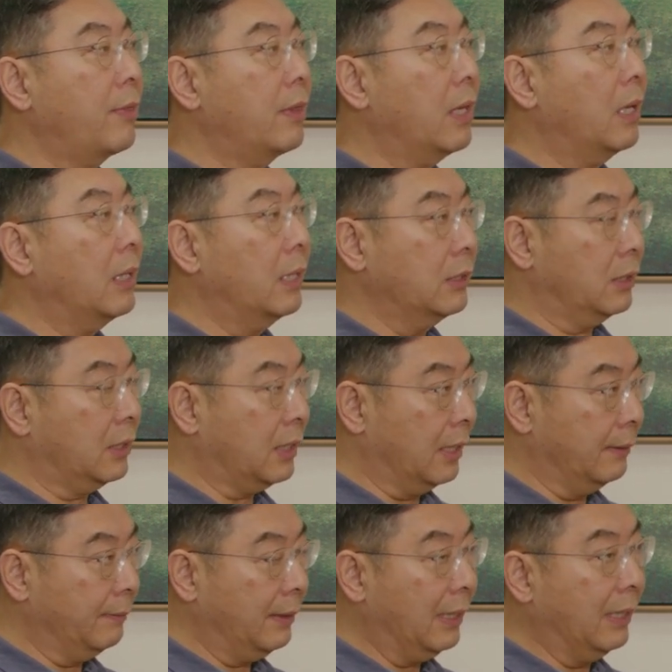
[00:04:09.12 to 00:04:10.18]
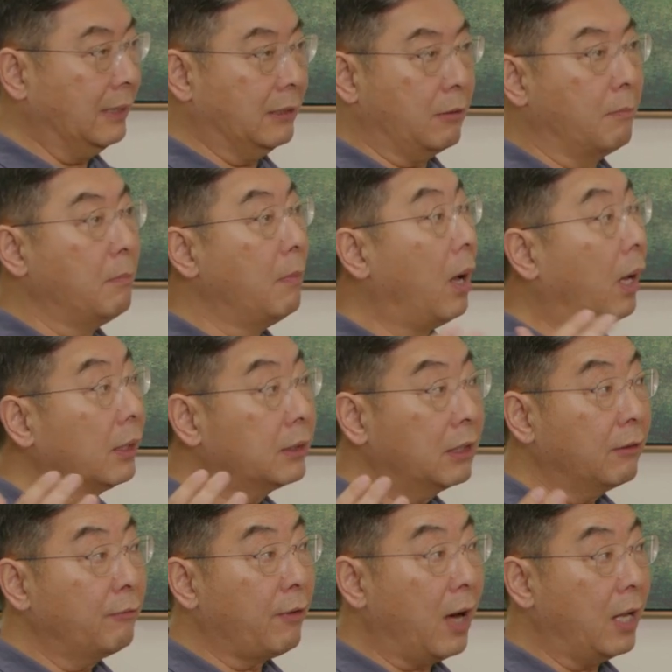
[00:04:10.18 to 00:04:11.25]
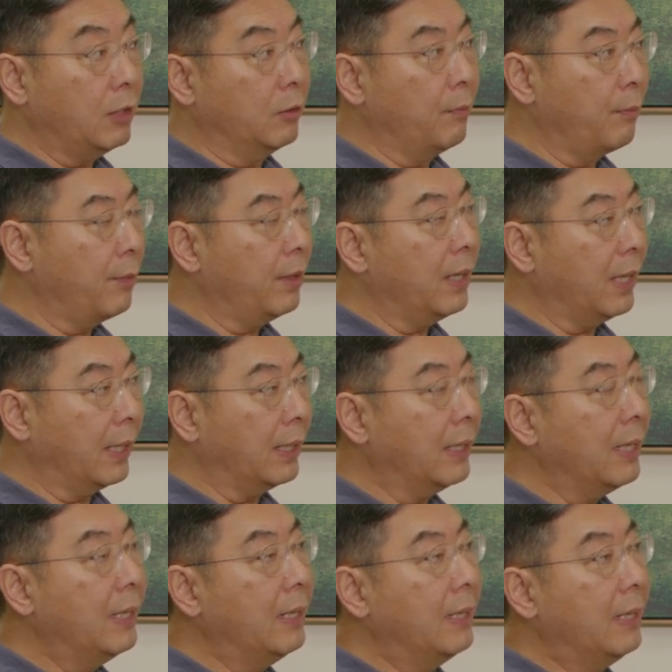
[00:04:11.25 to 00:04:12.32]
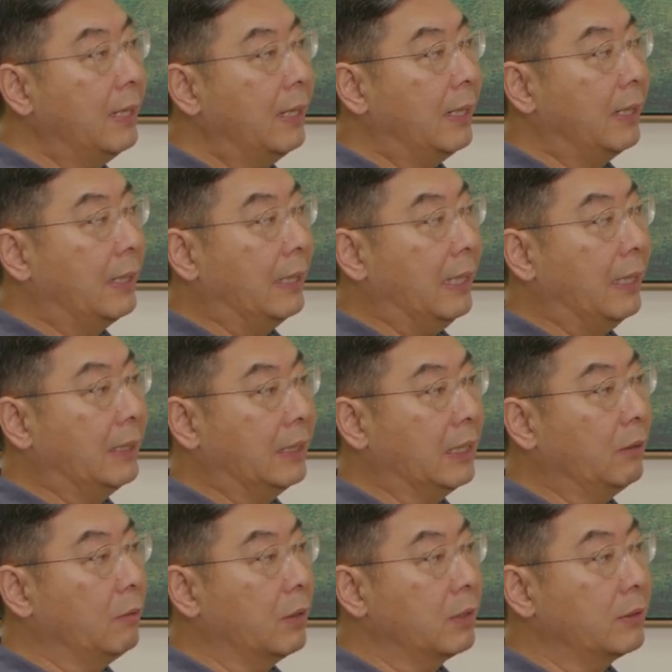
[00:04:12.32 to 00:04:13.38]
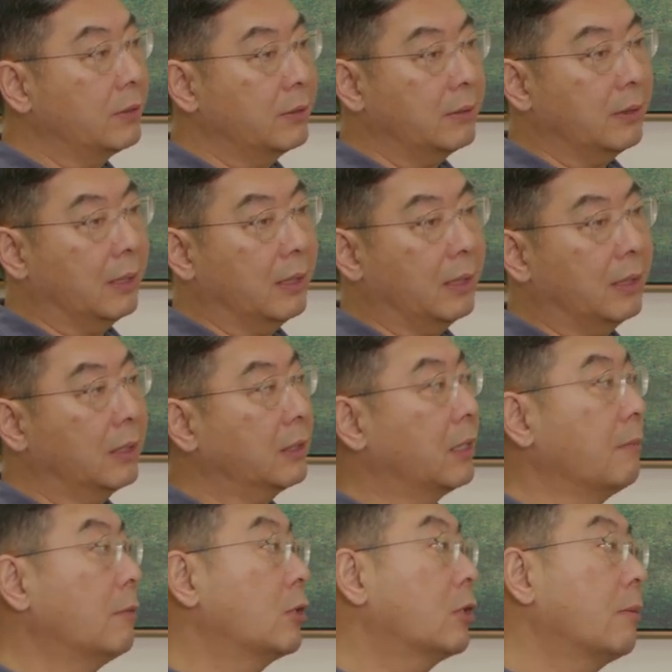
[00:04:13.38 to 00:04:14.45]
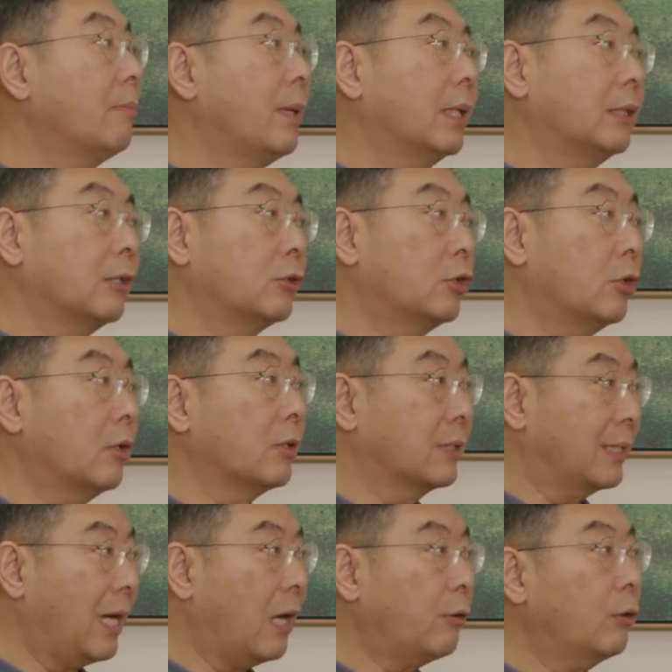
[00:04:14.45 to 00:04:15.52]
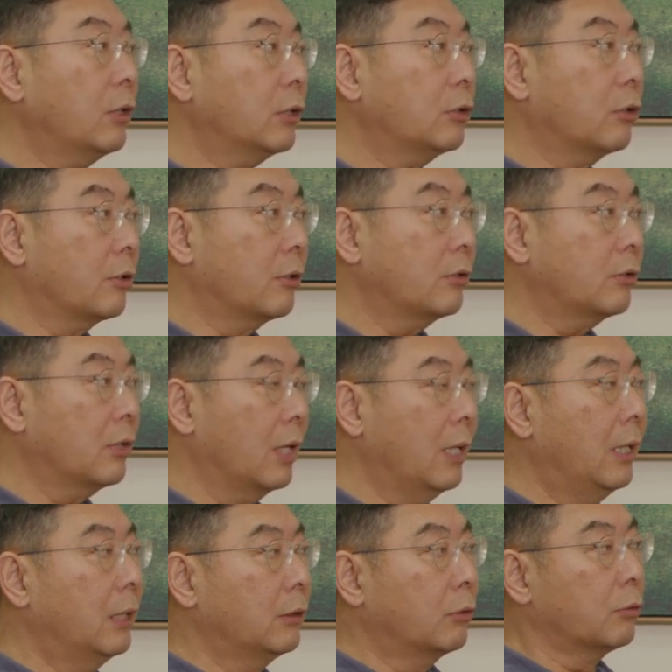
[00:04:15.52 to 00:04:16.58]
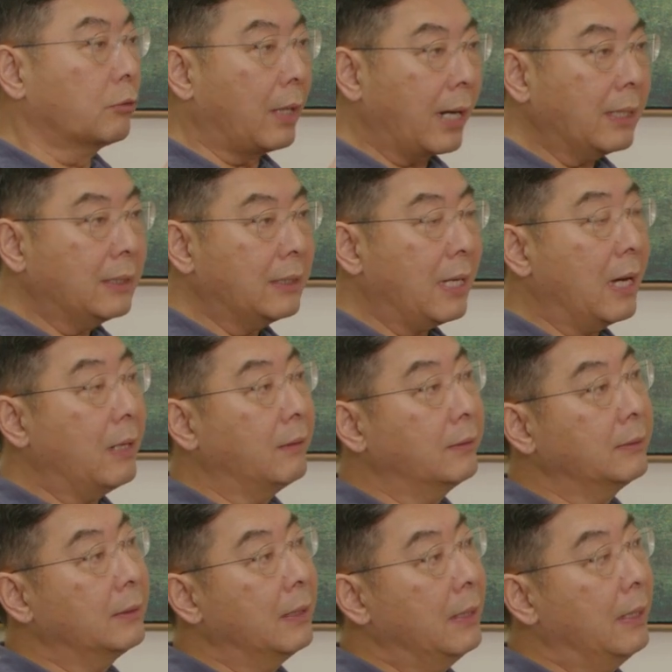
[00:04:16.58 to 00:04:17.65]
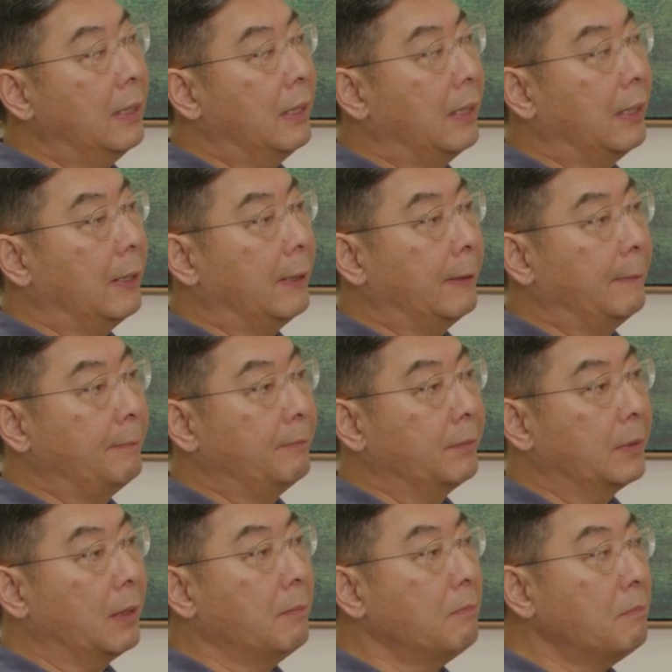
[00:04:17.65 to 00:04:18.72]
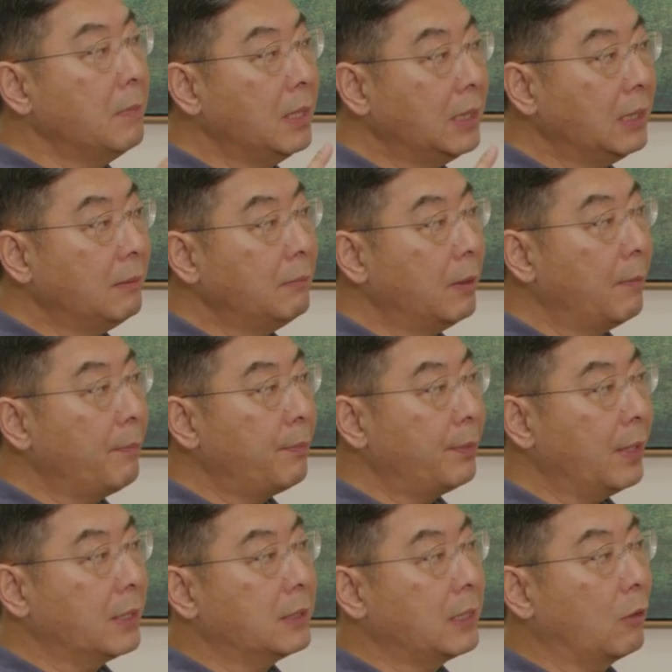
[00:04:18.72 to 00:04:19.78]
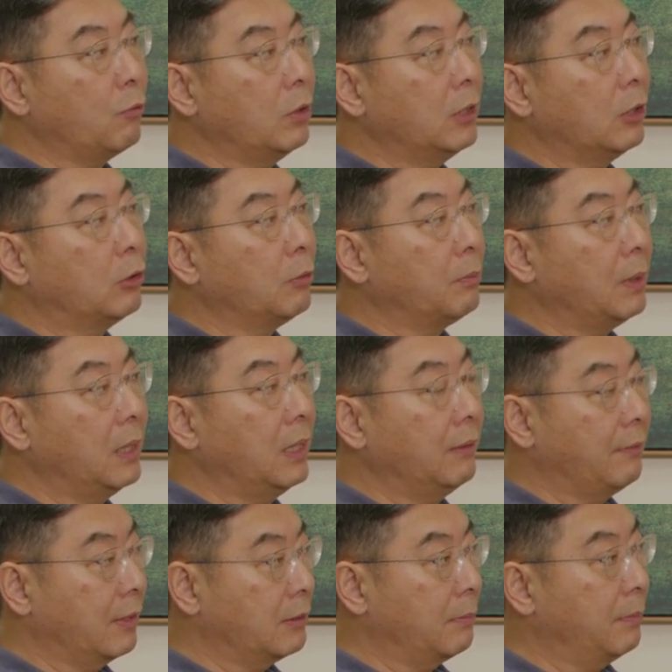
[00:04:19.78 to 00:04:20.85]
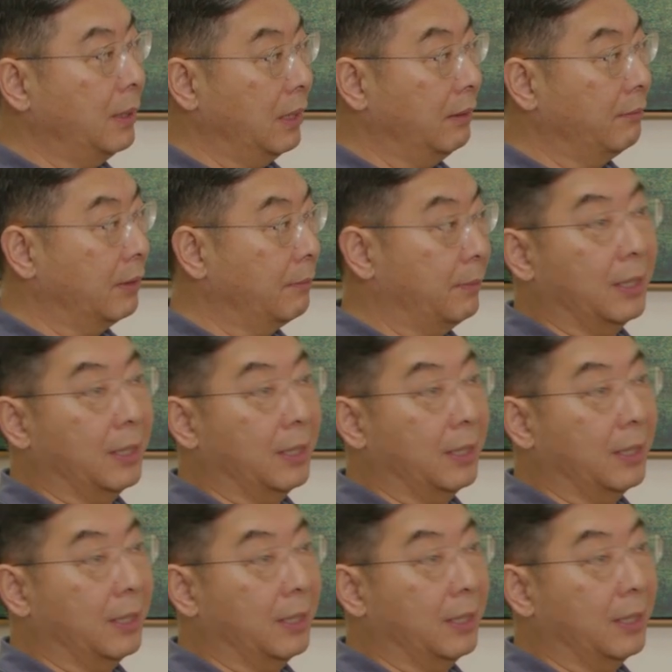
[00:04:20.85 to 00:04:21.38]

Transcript: Theologica, and it's a multi-volume thing. And he was commissioned by the church, Catholic Church, to write down the minimum things that we need to believe as a believer.